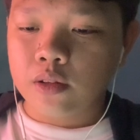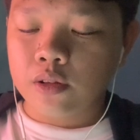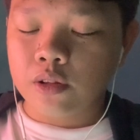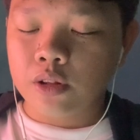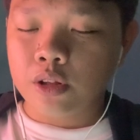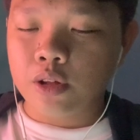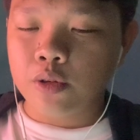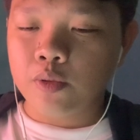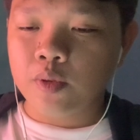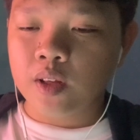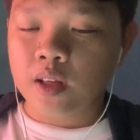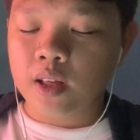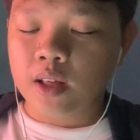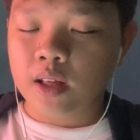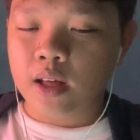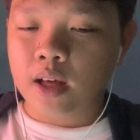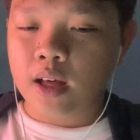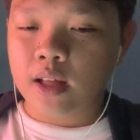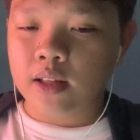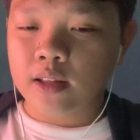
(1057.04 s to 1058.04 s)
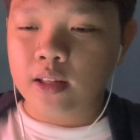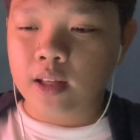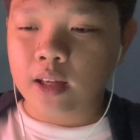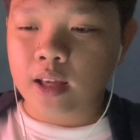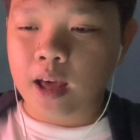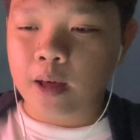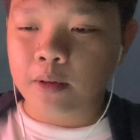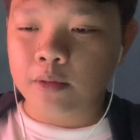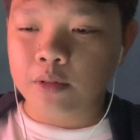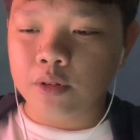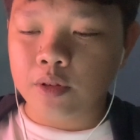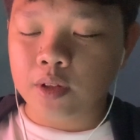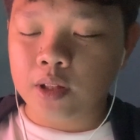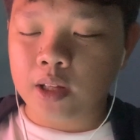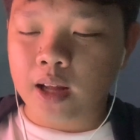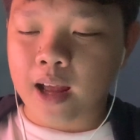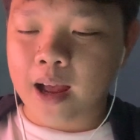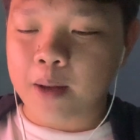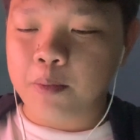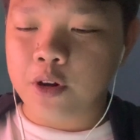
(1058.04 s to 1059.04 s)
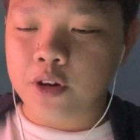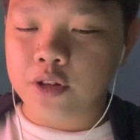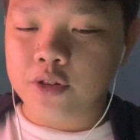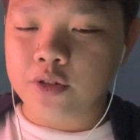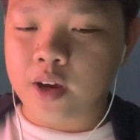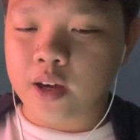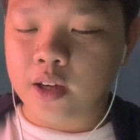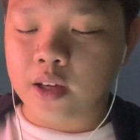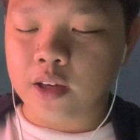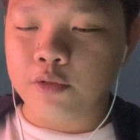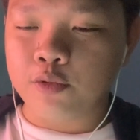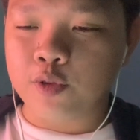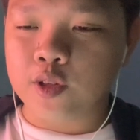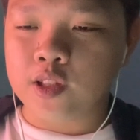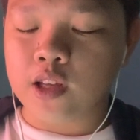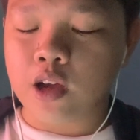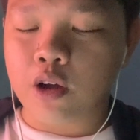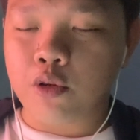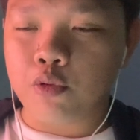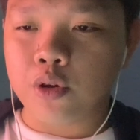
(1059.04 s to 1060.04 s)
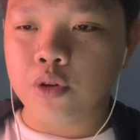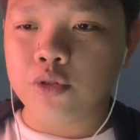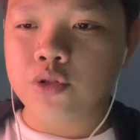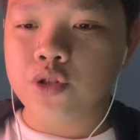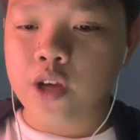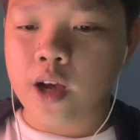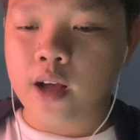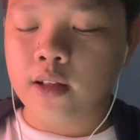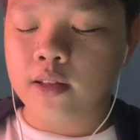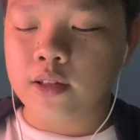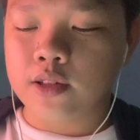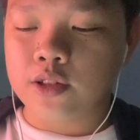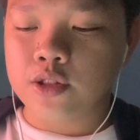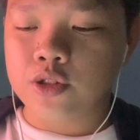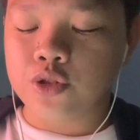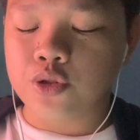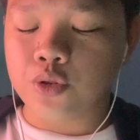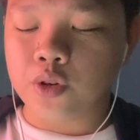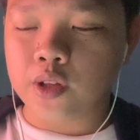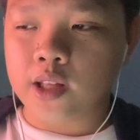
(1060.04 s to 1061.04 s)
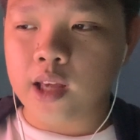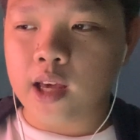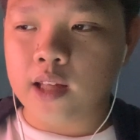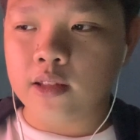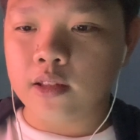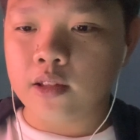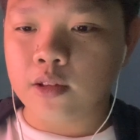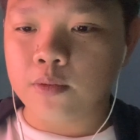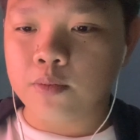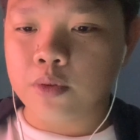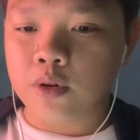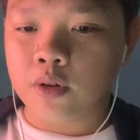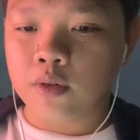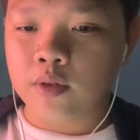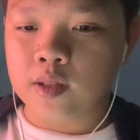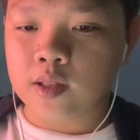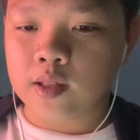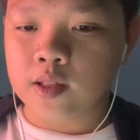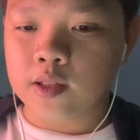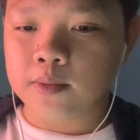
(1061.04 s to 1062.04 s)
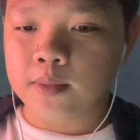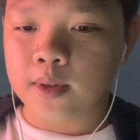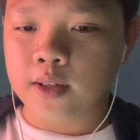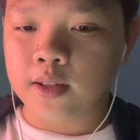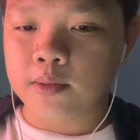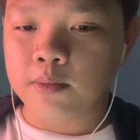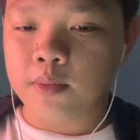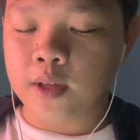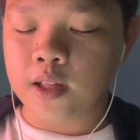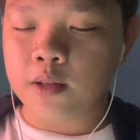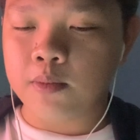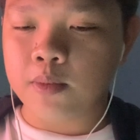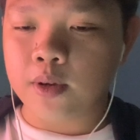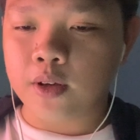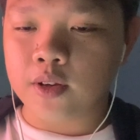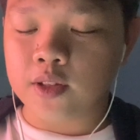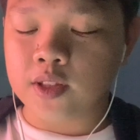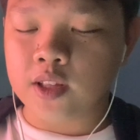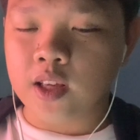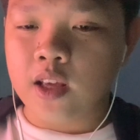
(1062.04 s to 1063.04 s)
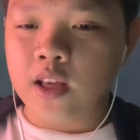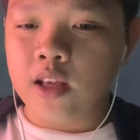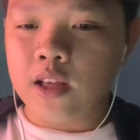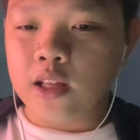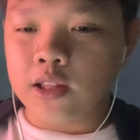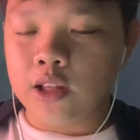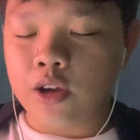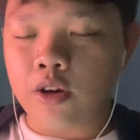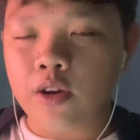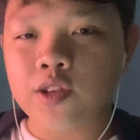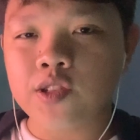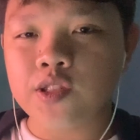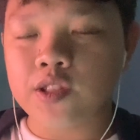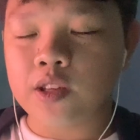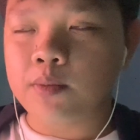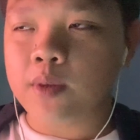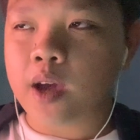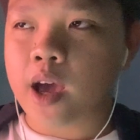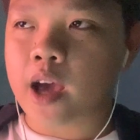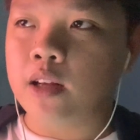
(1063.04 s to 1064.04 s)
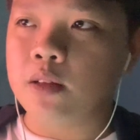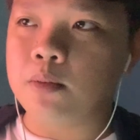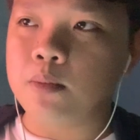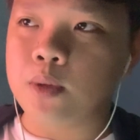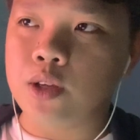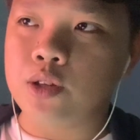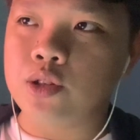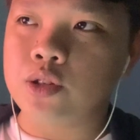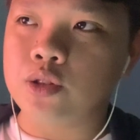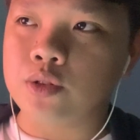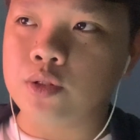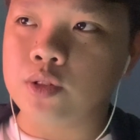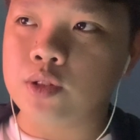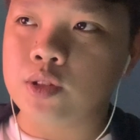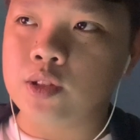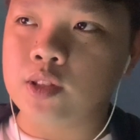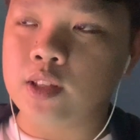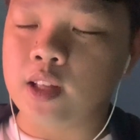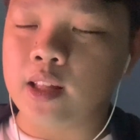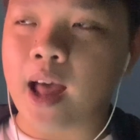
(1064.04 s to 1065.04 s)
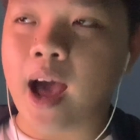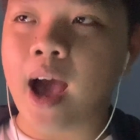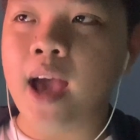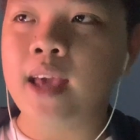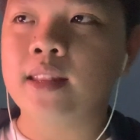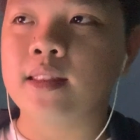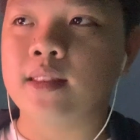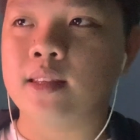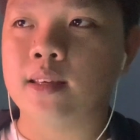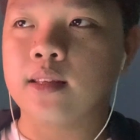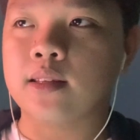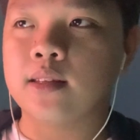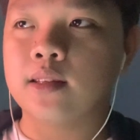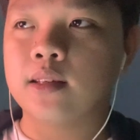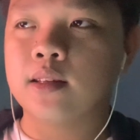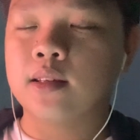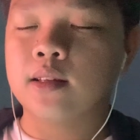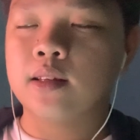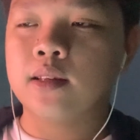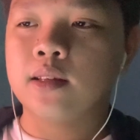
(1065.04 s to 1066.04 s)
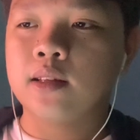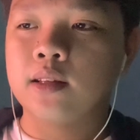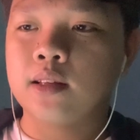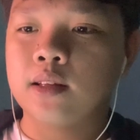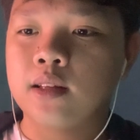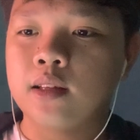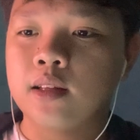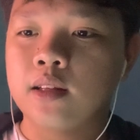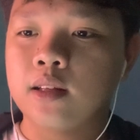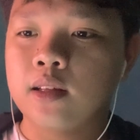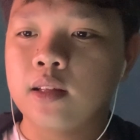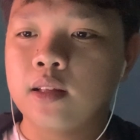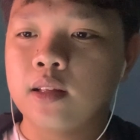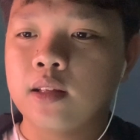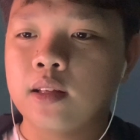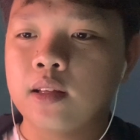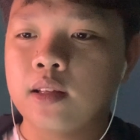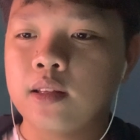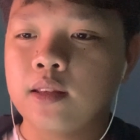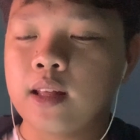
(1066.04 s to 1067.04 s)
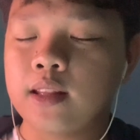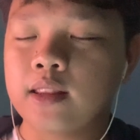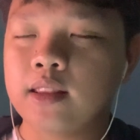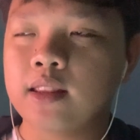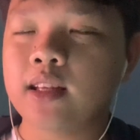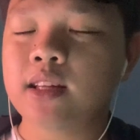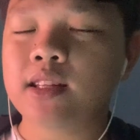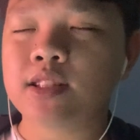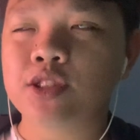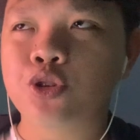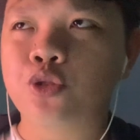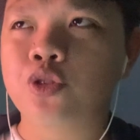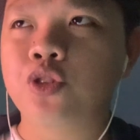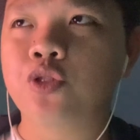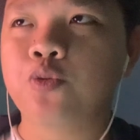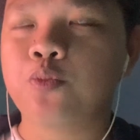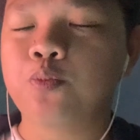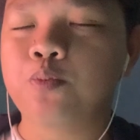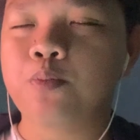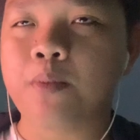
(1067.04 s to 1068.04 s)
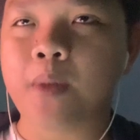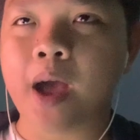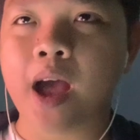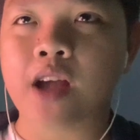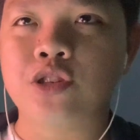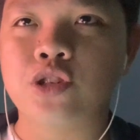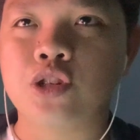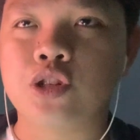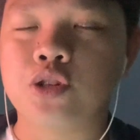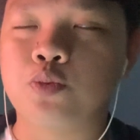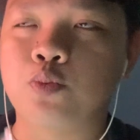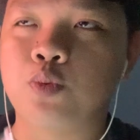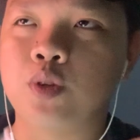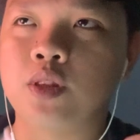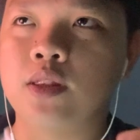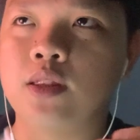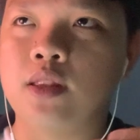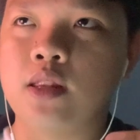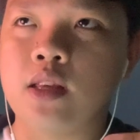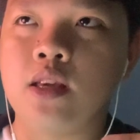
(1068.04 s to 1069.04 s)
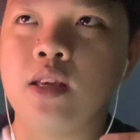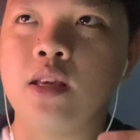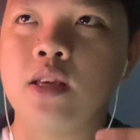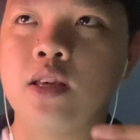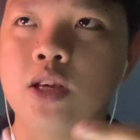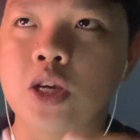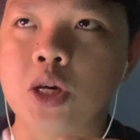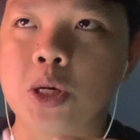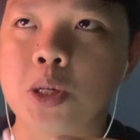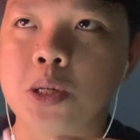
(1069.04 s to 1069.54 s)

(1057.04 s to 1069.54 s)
Doing the camera tracking was a real challenge during the editing process, mainly because there are some animations that I did that didn't sort of match with the